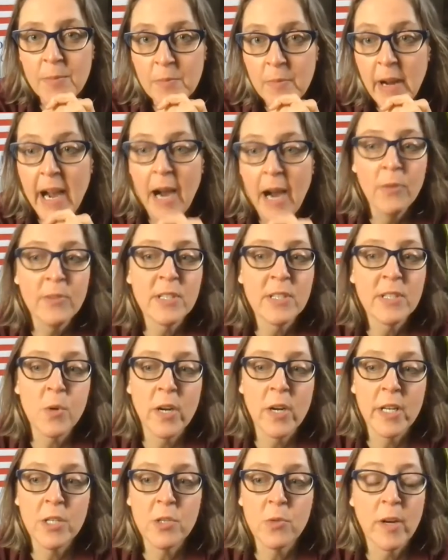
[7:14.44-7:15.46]
how was
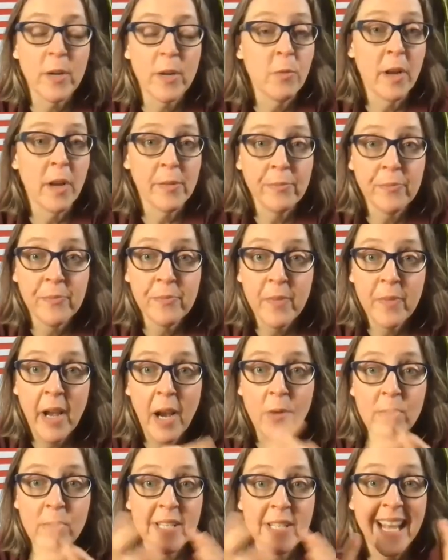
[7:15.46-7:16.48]
2021?
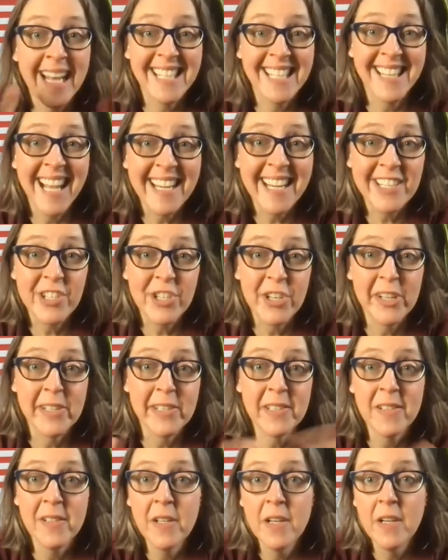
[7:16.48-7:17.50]
How was that
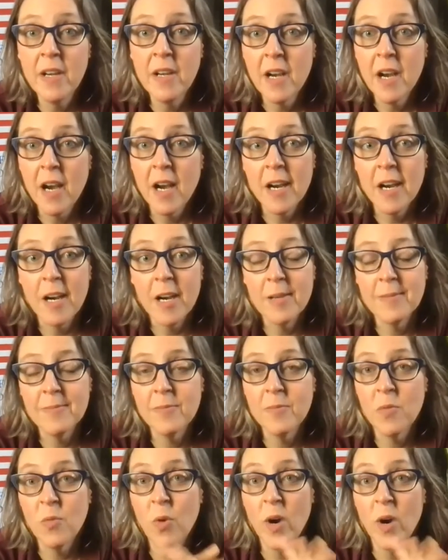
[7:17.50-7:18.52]
election?
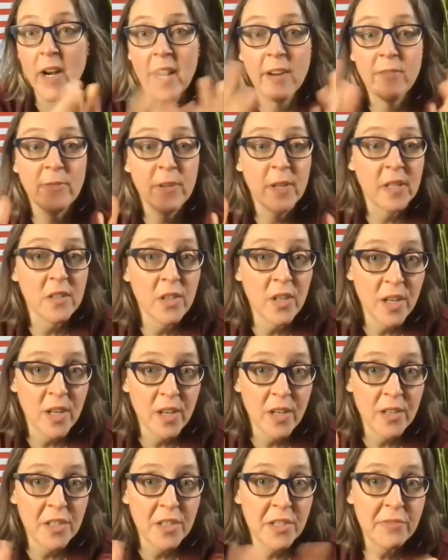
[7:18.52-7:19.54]
What have we
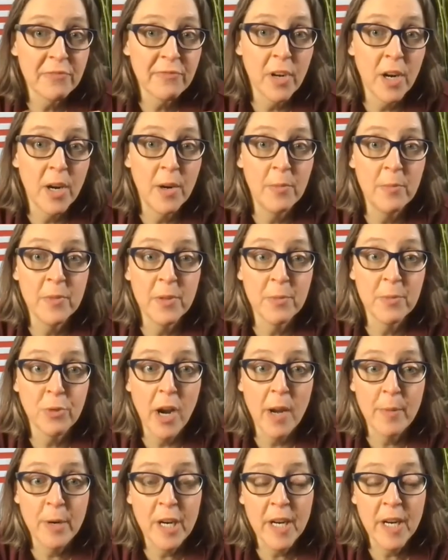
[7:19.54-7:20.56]
learned from the
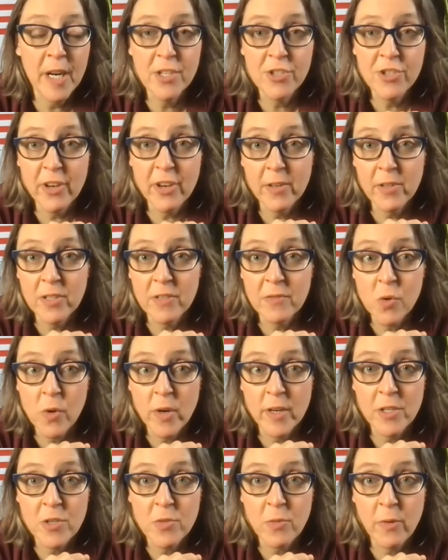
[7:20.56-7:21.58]
primary in general of
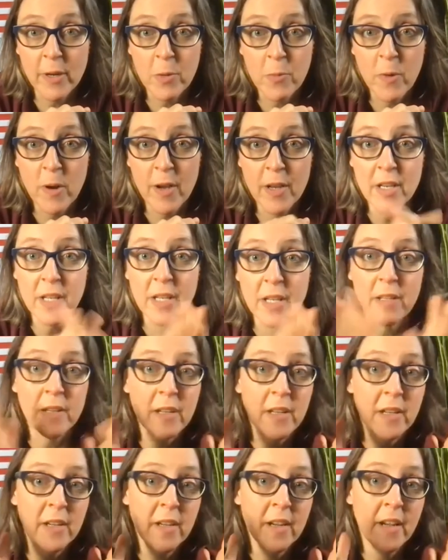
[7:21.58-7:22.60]
2021? And
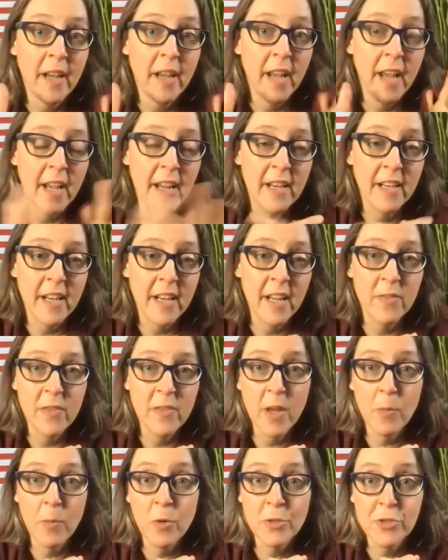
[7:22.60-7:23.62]

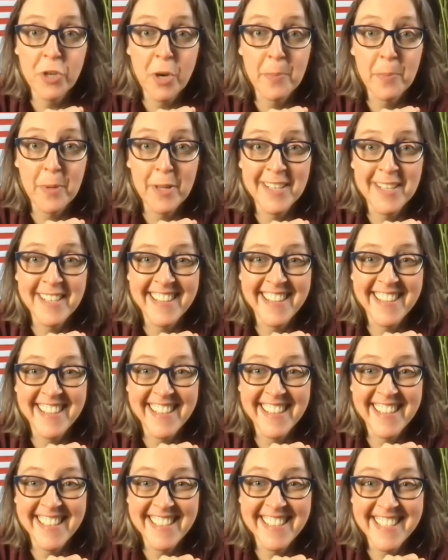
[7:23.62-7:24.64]
then we'll jump into
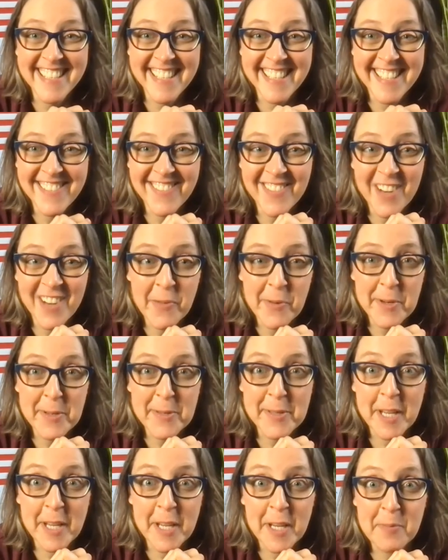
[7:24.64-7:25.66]
what we're
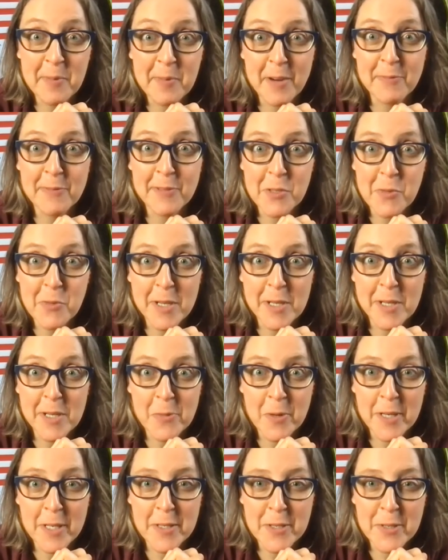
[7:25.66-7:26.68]
thinking about for
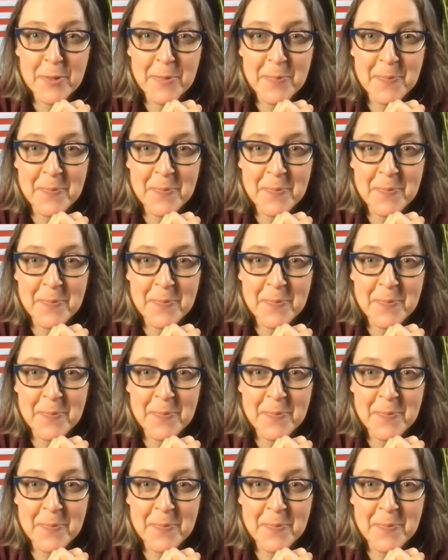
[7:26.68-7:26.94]
2022.